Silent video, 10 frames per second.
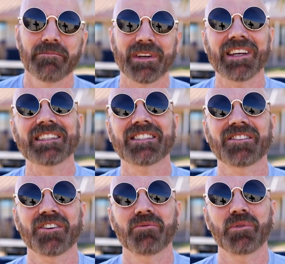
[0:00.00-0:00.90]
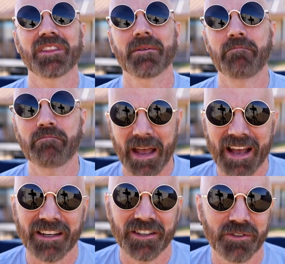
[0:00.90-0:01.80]
But let's start with the
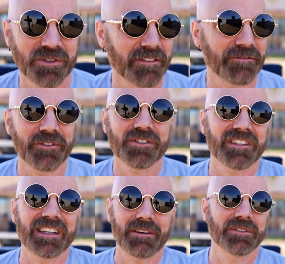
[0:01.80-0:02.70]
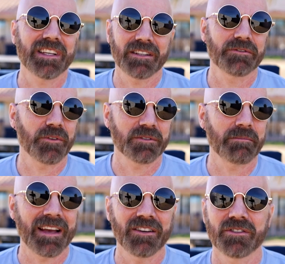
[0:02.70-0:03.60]
bad news. The first thing I would say as far as
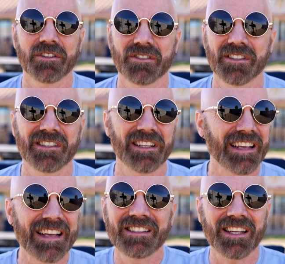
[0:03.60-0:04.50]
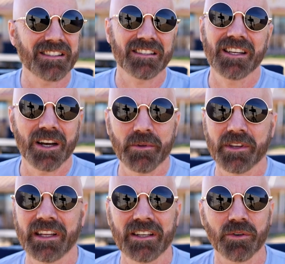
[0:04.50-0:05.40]
bad news goes is that it doesn't come with
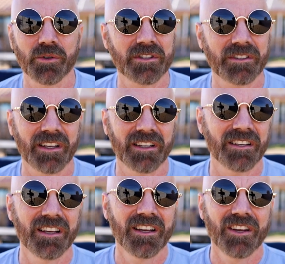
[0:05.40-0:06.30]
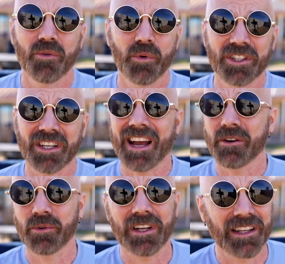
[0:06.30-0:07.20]
an indoor stand, which I
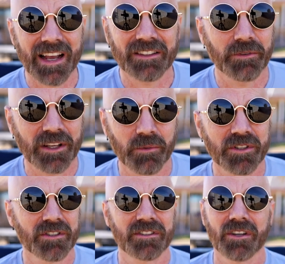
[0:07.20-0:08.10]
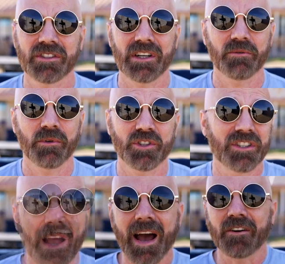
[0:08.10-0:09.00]
really liked with the original Star Shower
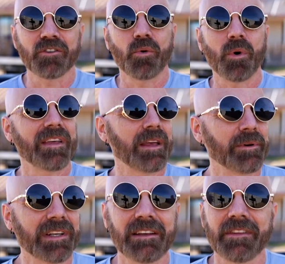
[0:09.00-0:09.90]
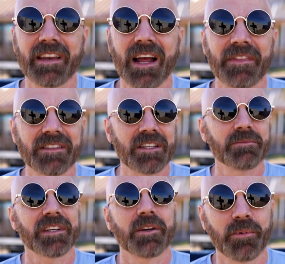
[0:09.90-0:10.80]
Motion. I don't know why they would leave that out. That
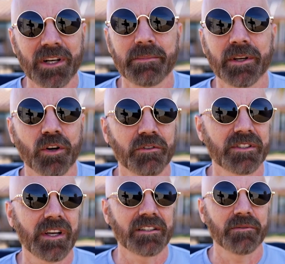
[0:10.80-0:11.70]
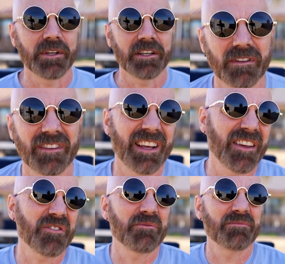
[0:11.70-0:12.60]
seems like a pretty big oversight to me. The
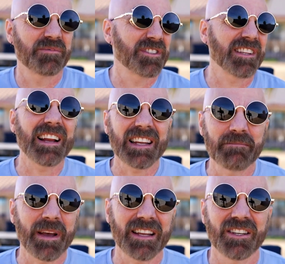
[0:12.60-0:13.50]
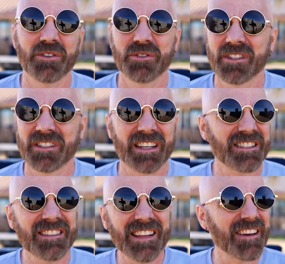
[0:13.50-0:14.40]
other slightly bad news is that
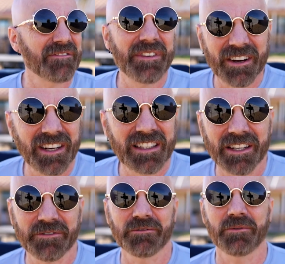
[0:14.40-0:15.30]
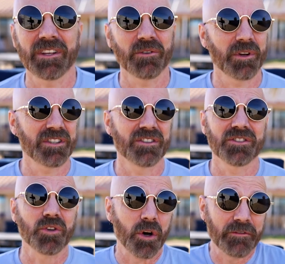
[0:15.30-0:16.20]
it's not very different from the original.
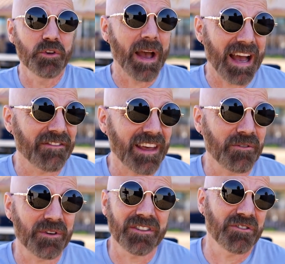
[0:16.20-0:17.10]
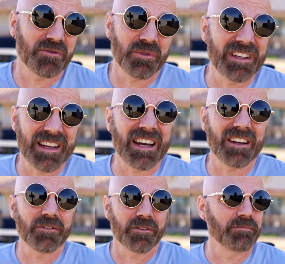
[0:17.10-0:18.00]
So if you have that one, there's really not
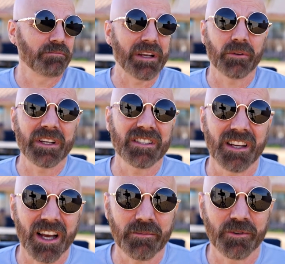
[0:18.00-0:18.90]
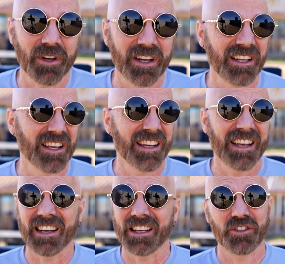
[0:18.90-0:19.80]
a big reason to upgrade
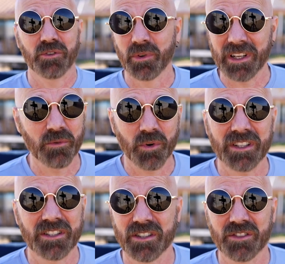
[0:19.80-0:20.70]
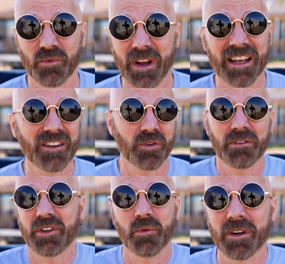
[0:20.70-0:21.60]
unless you really want just red or
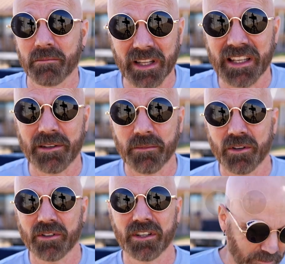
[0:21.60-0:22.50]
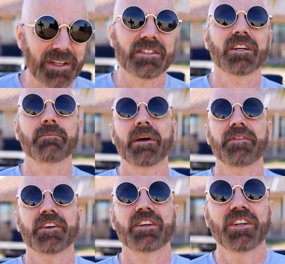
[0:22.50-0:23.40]
if you want a blinking mode. But let's talk
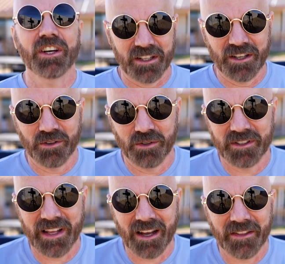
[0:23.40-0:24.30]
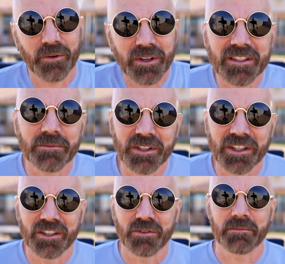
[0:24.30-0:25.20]
about the good news now. there is some
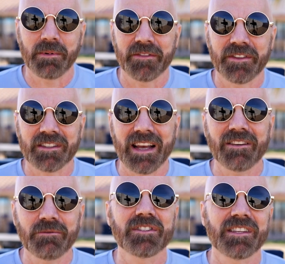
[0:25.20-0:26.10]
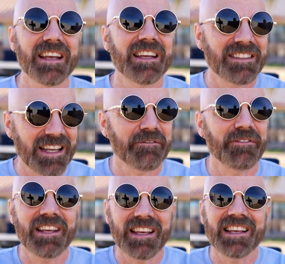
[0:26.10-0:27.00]
good news about this. I would say it
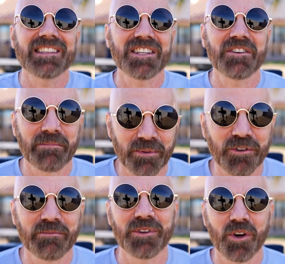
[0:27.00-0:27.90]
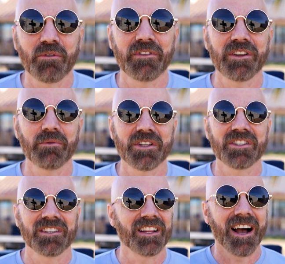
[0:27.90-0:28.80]
definitely is an improvement over the
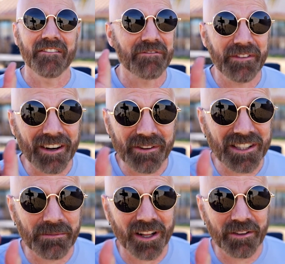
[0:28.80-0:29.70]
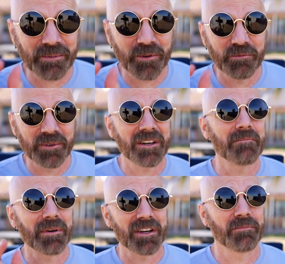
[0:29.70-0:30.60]
original. A very small
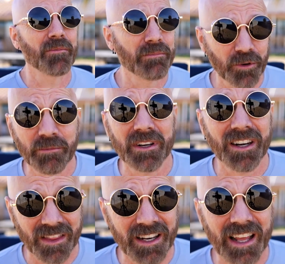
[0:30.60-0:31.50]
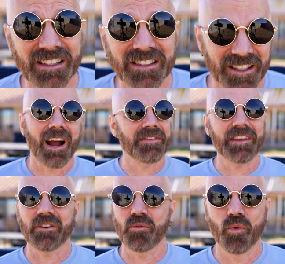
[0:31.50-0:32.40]
improvement, but an improvement nonetheless. I
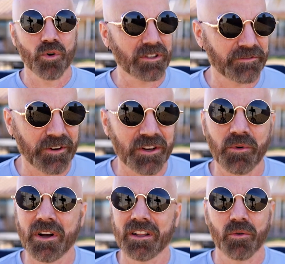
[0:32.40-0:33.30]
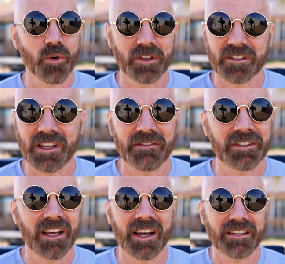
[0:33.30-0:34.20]
think it works very well. It works as
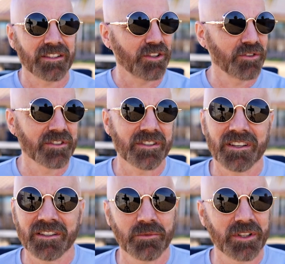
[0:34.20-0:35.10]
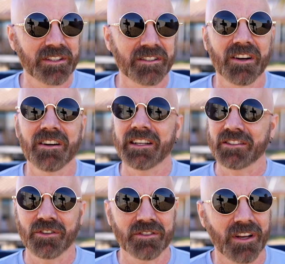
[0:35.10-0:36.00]
advertised. It turns on when it's dark. It
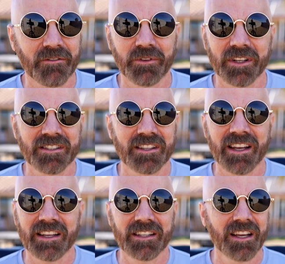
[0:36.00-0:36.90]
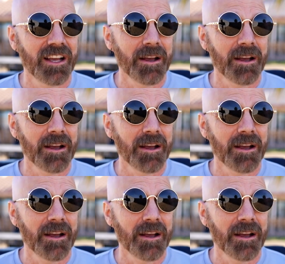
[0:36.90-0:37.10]
turns off when it's light.